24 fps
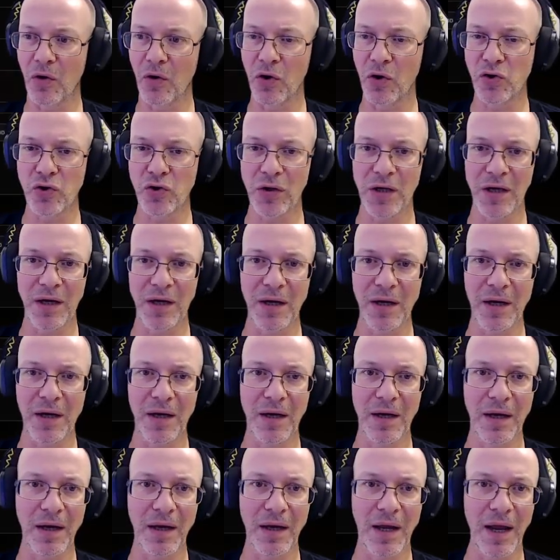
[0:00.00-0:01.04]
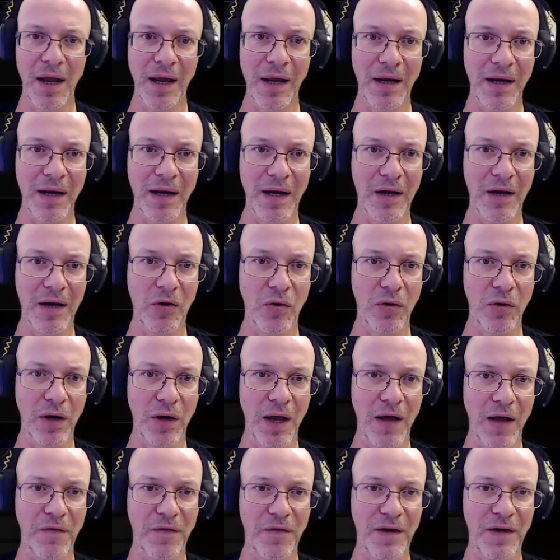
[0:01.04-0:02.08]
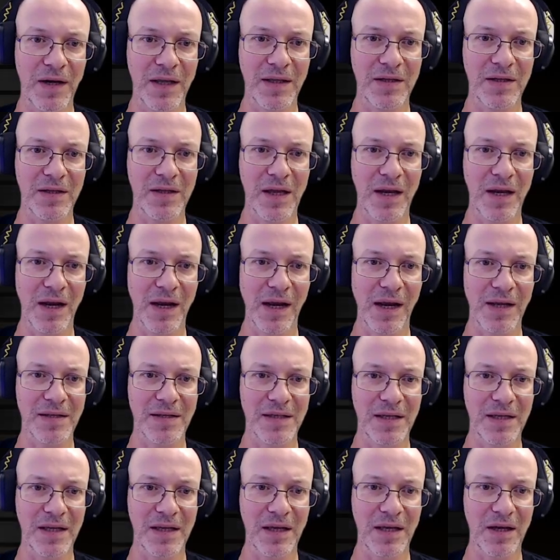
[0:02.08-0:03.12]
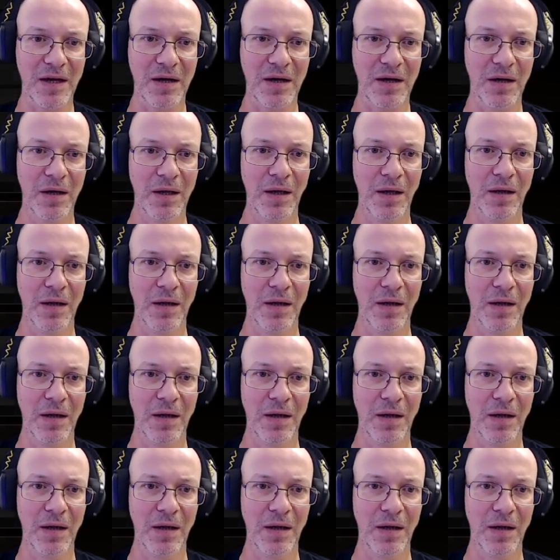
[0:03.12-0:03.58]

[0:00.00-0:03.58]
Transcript: Also here, I can click on affiliate and I can see here